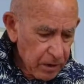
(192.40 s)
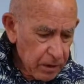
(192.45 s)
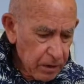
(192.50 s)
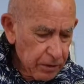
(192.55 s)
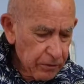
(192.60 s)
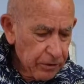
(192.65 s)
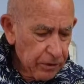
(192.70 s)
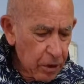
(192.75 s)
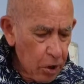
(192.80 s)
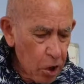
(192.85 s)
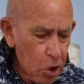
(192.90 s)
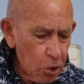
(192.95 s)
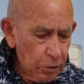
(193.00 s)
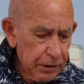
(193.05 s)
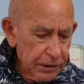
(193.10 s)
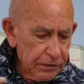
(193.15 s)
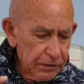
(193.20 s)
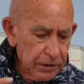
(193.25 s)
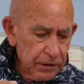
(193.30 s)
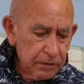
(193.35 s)
And the
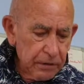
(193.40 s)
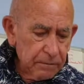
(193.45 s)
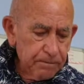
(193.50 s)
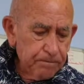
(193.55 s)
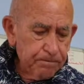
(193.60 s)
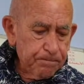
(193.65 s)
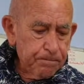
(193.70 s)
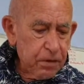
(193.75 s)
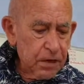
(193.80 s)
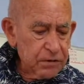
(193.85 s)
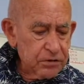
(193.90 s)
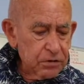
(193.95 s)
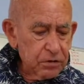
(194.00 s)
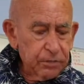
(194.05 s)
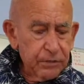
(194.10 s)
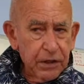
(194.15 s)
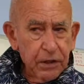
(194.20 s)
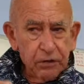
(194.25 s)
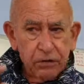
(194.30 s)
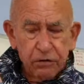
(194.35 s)
only thing that puzzled
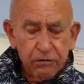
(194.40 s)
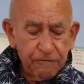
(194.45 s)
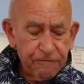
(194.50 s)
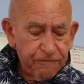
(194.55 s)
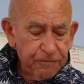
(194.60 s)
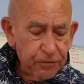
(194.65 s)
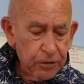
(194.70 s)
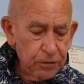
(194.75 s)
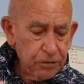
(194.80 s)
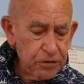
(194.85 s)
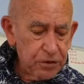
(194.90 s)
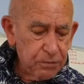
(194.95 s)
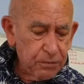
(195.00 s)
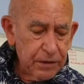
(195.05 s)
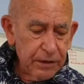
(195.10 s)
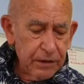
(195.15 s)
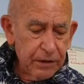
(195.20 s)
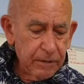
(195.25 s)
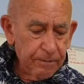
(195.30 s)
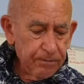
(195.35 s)
me, confused
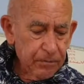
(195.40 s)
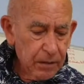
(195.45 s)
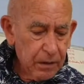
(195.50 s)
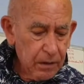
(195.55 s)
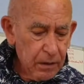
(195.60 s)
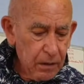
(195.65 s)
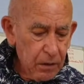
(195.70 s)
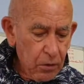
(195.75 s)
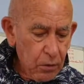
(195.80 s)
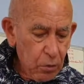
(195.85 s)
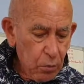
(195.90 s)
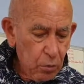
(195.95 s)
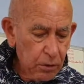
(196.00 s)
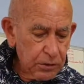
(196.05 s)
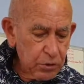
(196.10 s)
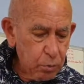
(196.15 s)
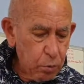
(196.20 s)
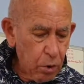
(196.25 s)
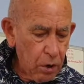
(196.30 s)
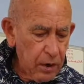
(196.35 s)
me,
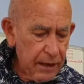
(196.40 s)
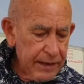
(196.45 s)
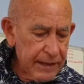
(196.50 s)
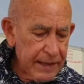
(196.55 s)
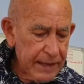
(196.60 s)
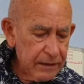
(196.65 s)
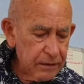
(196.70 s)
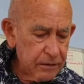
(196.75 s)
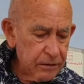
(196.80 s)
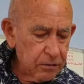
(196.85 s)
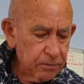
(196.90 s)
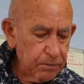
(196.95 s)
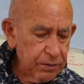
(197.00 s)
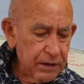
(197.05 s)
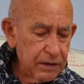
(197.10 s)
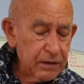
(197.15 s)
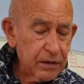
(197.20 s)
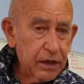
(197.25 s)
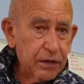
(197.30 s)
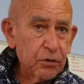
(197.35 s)
was why hadn't it
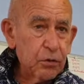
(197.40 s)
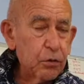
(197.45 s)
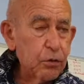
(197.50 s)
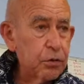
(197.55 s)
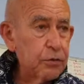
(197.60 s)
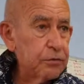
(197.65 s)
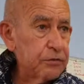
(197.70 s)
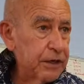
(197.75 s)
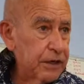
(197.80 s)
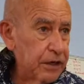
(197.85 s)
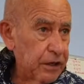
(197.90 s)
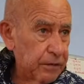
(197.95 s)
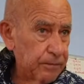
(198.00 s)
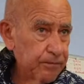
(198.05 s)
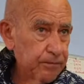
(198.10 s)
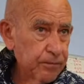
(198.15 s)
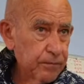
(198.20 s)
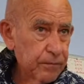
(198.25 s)
been done already?